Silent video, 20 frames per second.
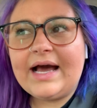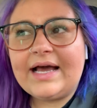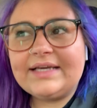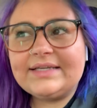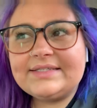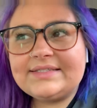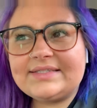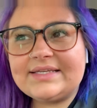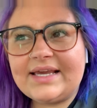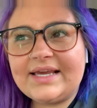I
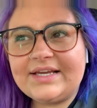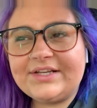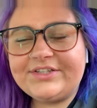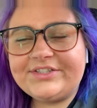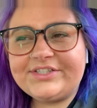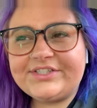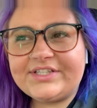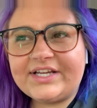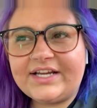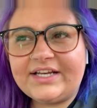
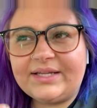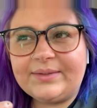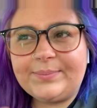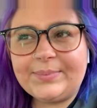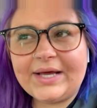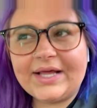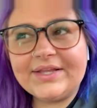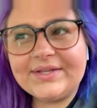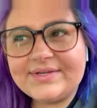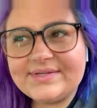saged. I did
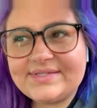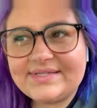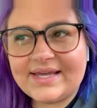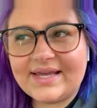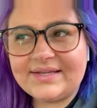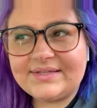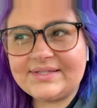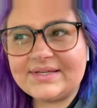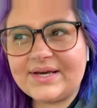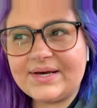Palo
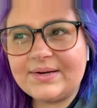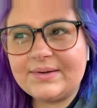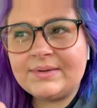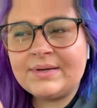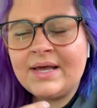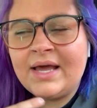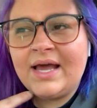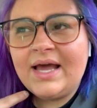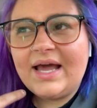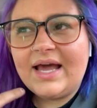Santo,
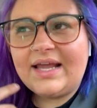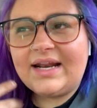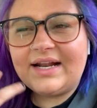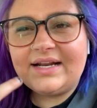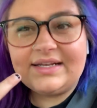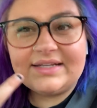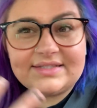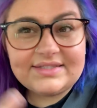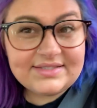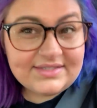and I
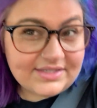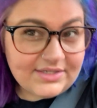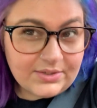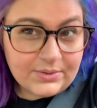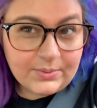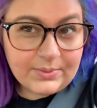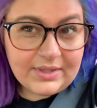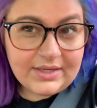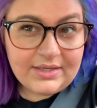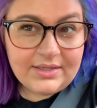did
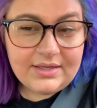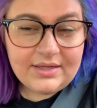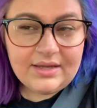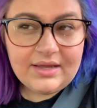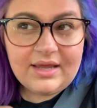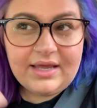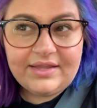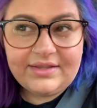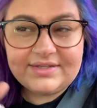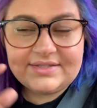cedarwood.
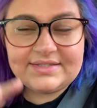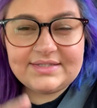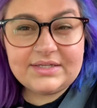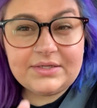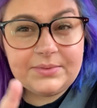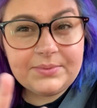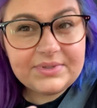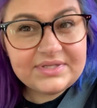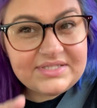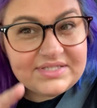And the
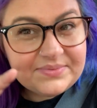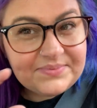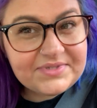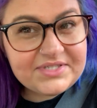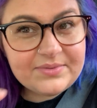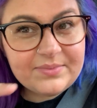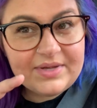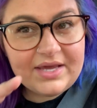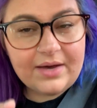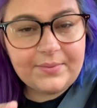cedarwood seems
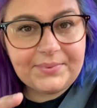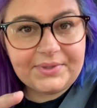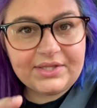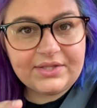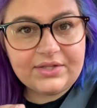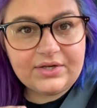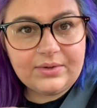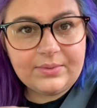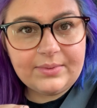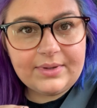to be helping a
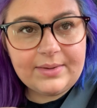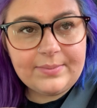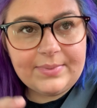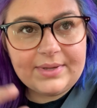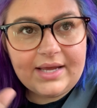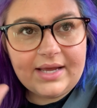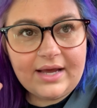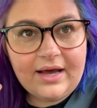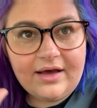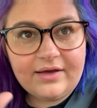little bit,
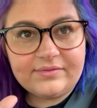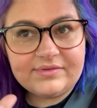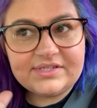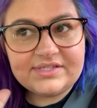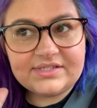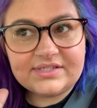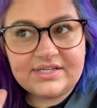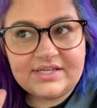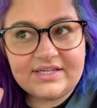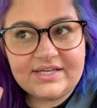but
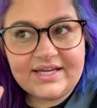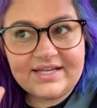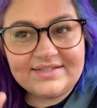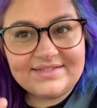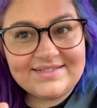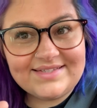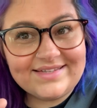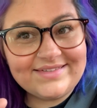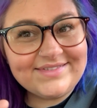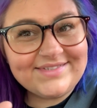obviously
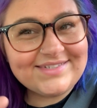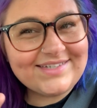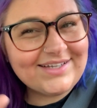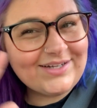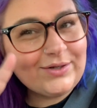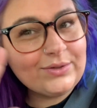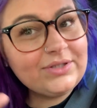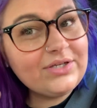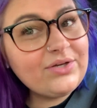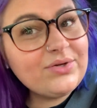incense
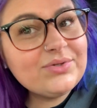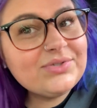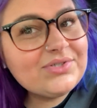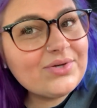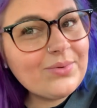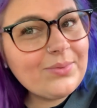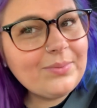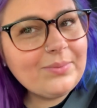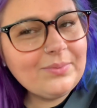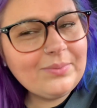can only go
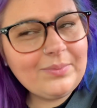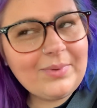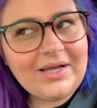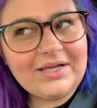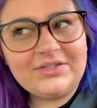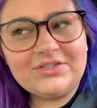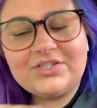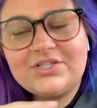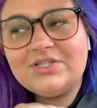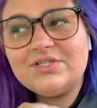so
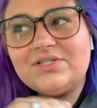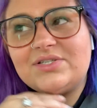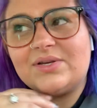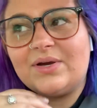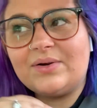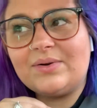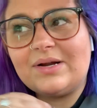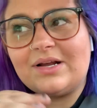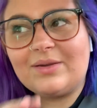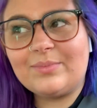much. So
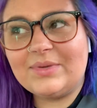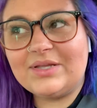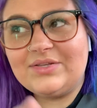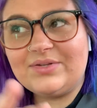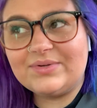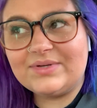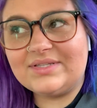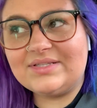I recommend